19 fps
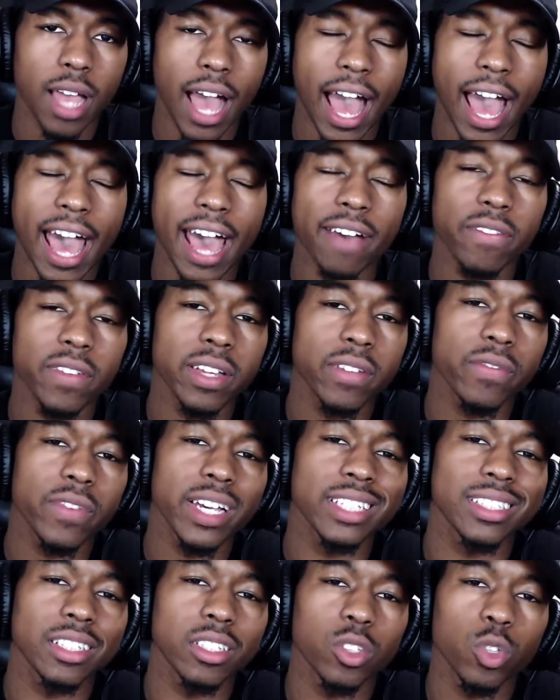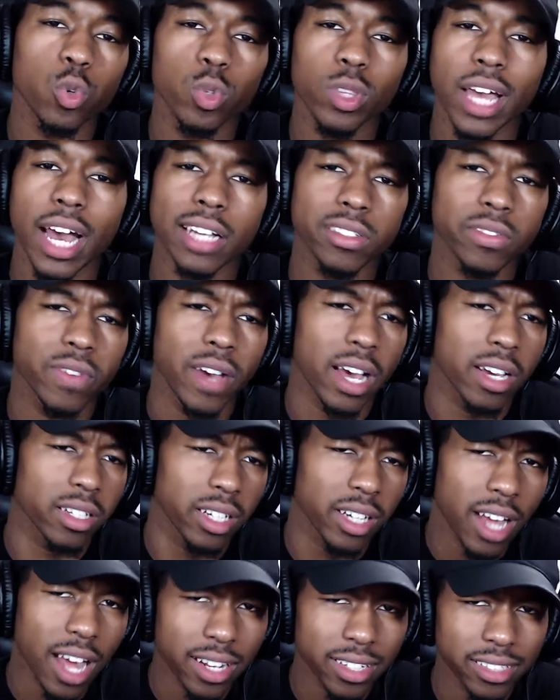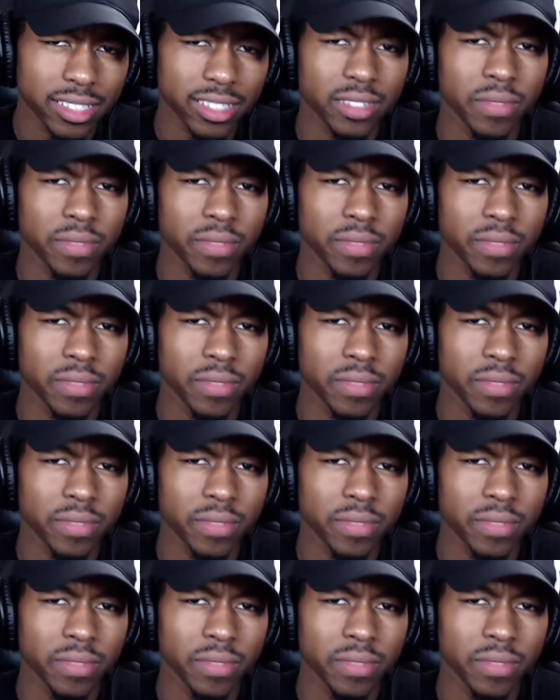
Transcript: I've invested $2,500